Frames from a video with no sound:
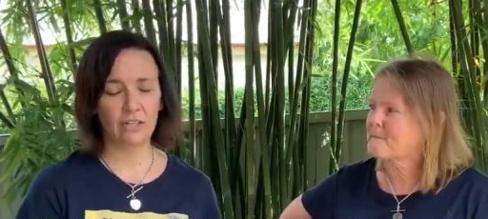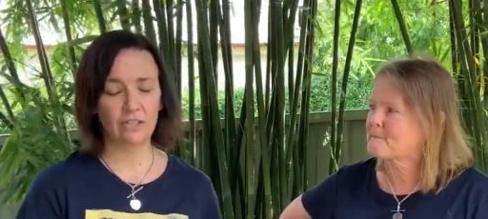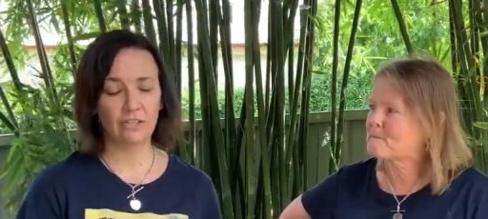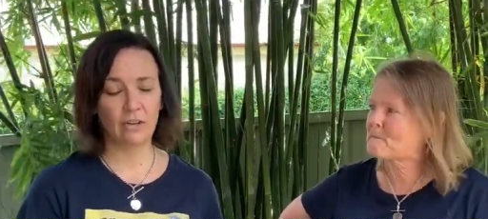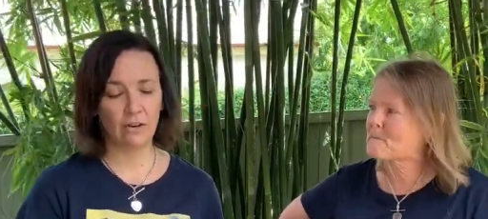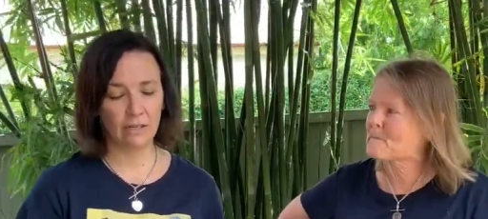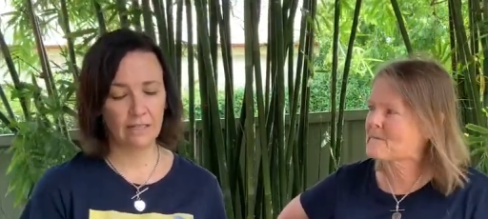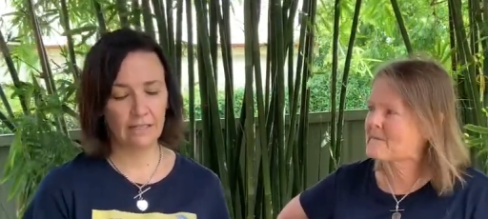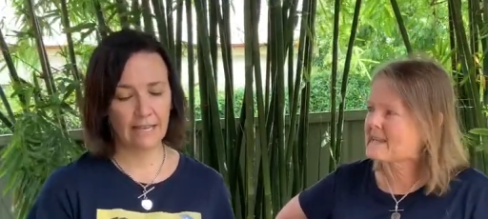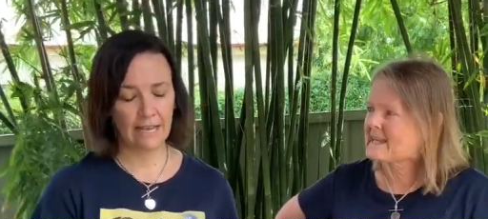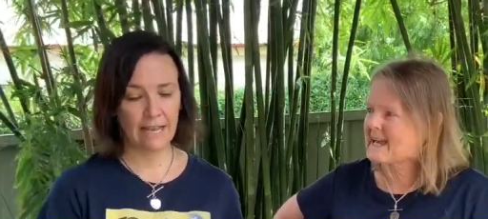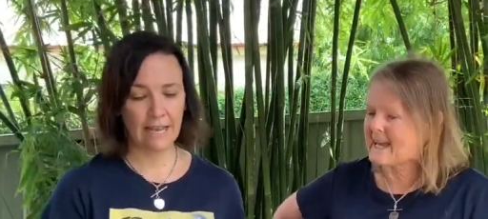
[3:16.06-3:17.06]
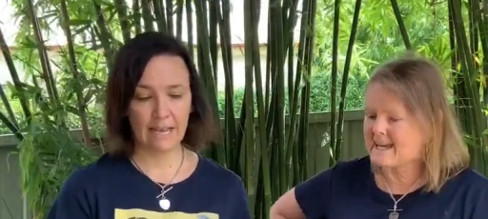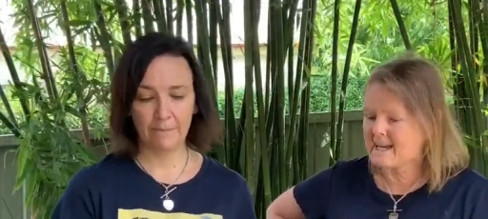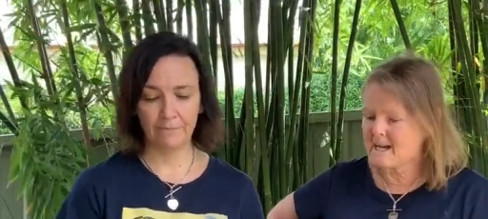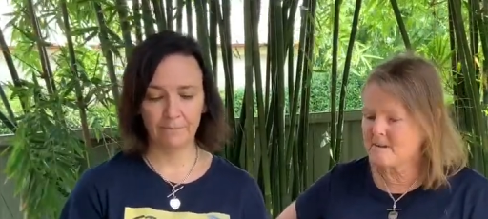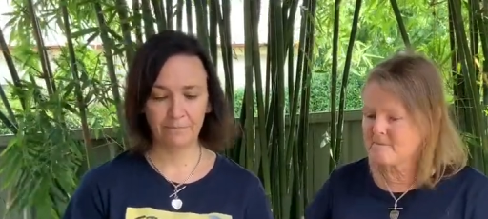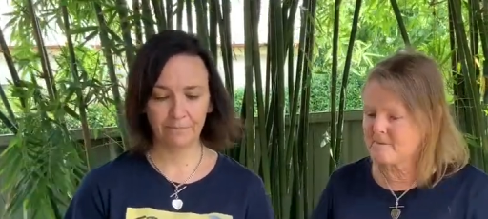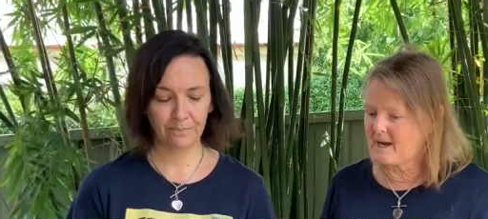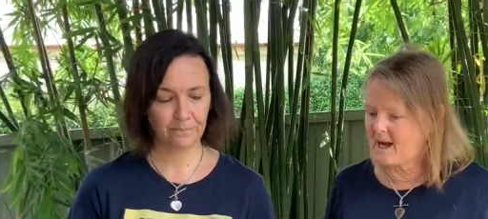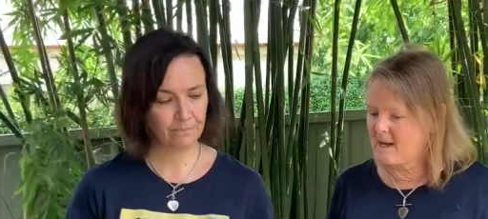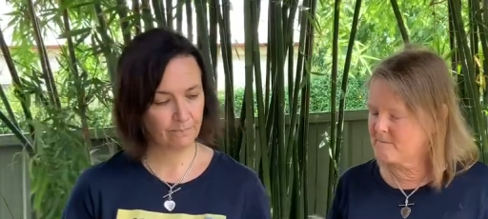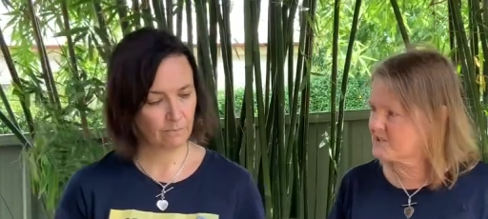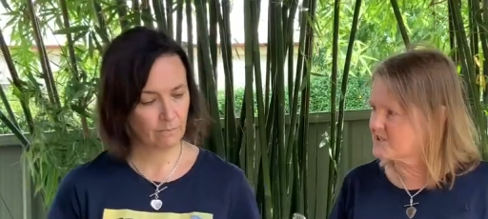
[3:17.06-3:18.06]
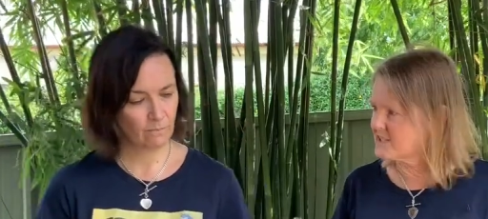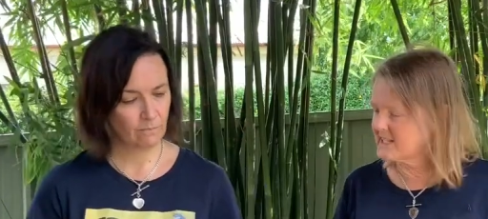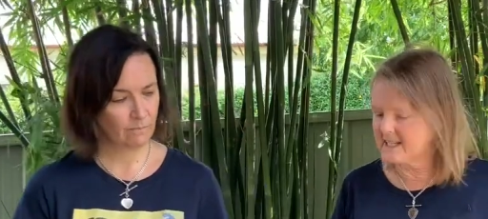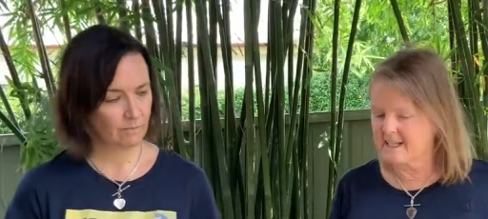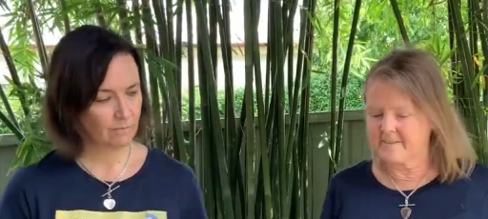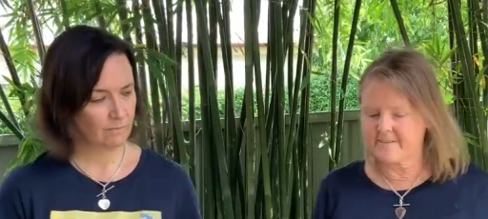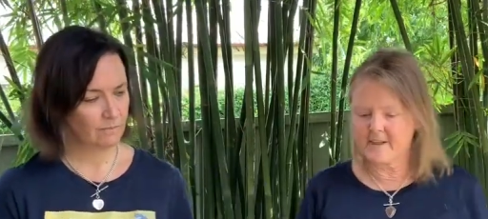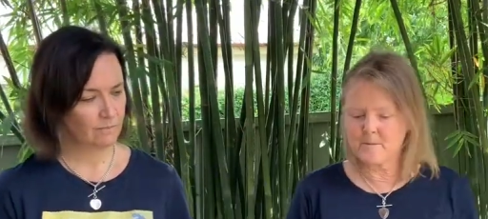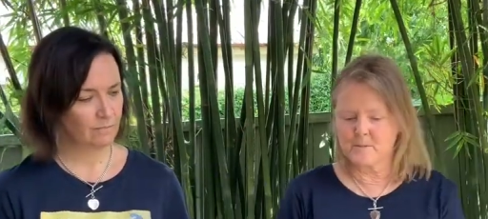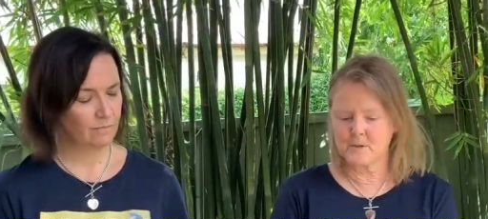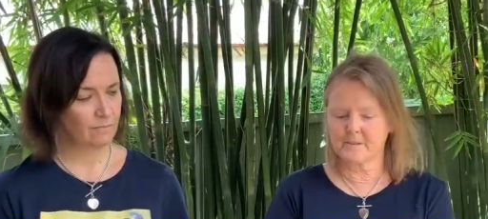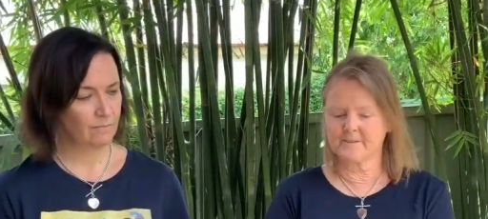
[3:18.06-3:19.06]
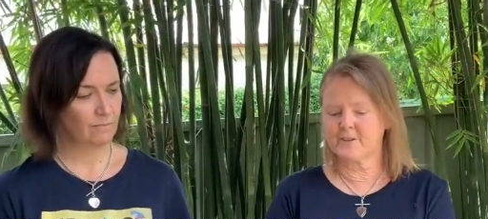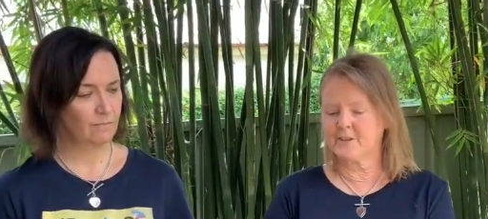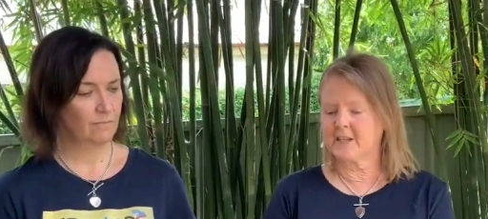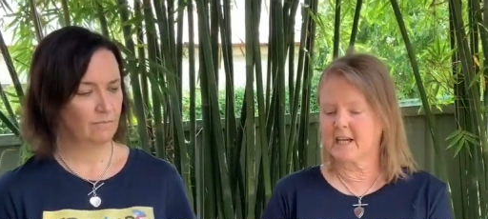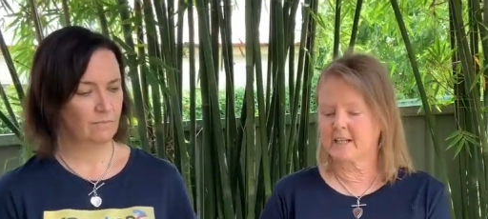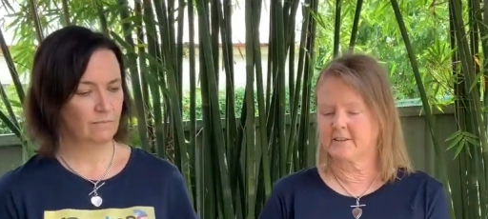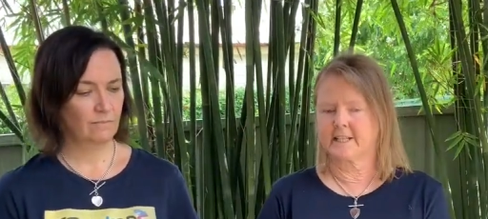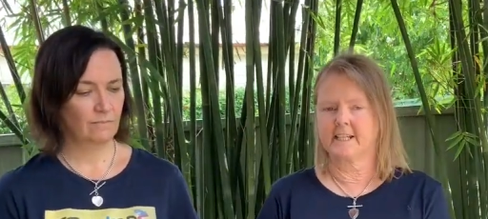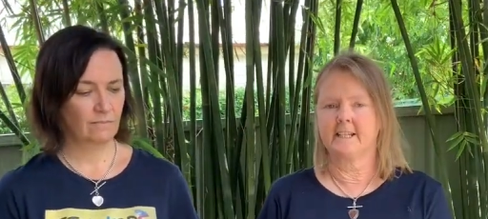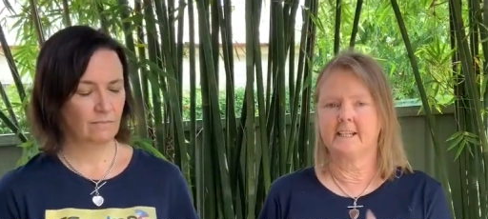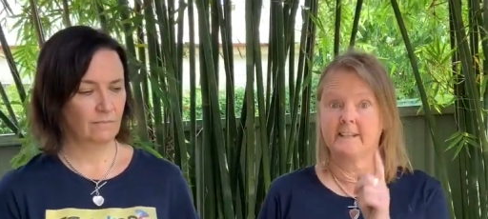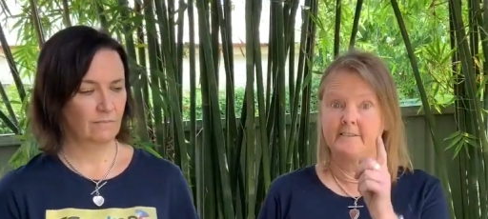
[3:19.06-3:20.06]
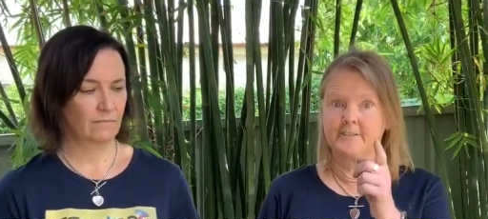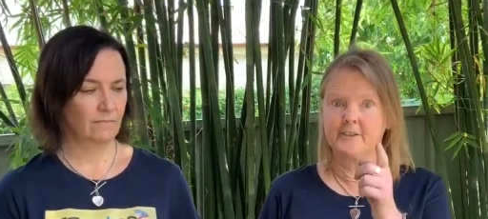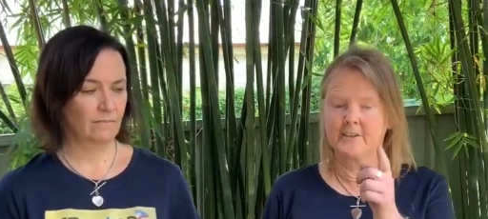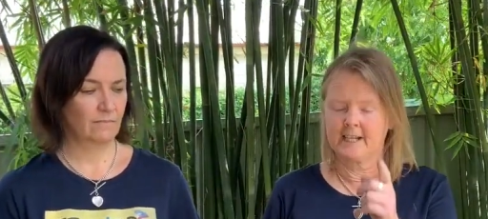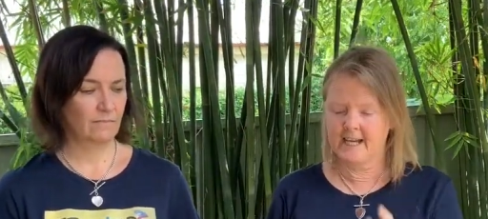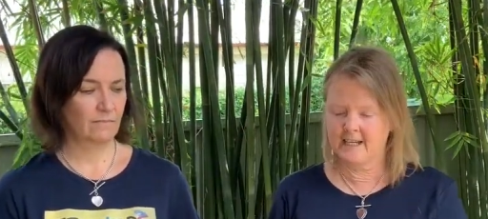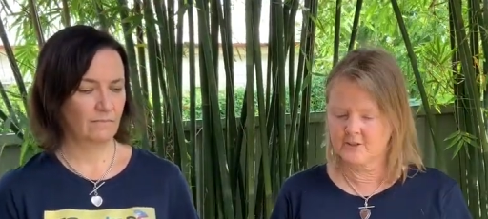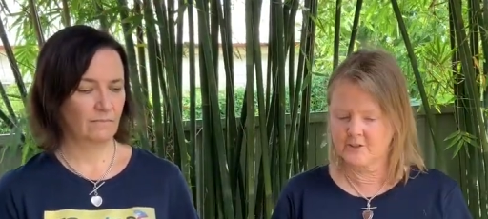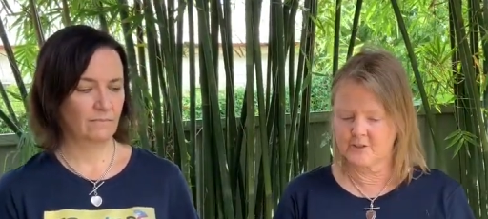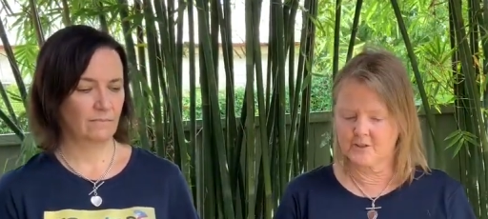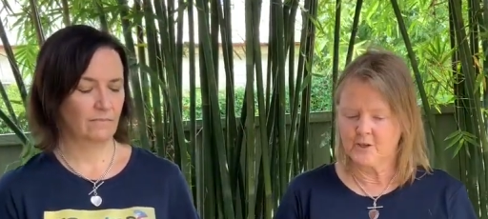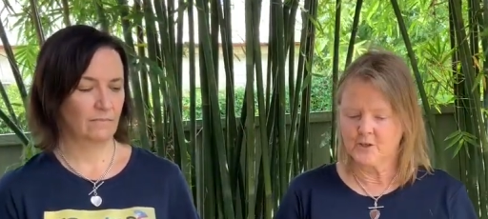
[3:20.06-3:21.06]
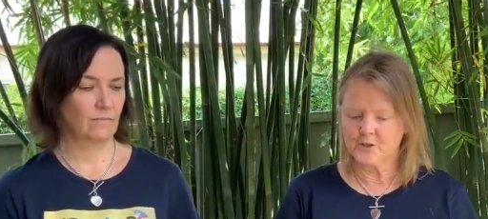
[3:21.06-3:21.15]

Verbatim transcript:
Speaker 1: a song. Hey, um, I'm I'm just thinking if they put food colouring in, if you're allowed to,